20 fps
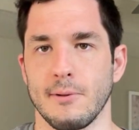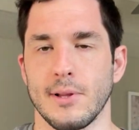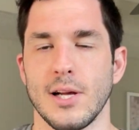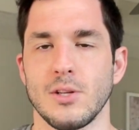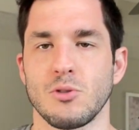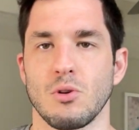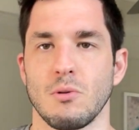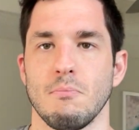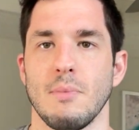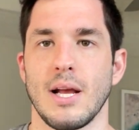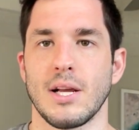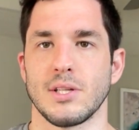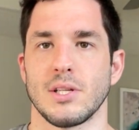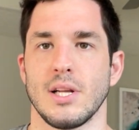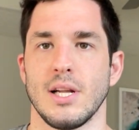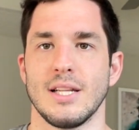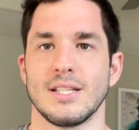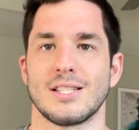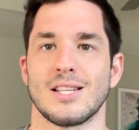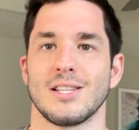That's what makes
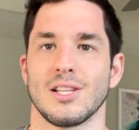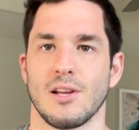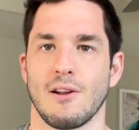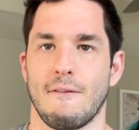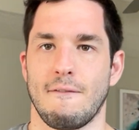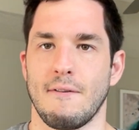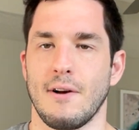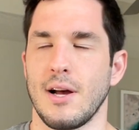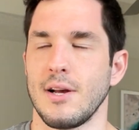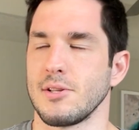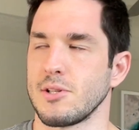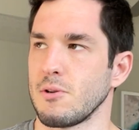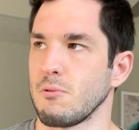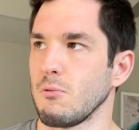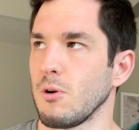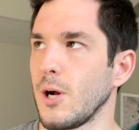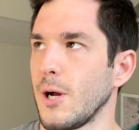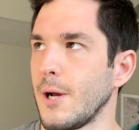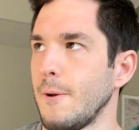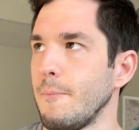it and solidifies it,
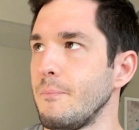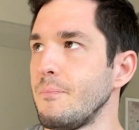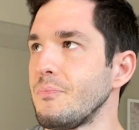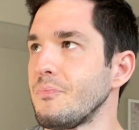right?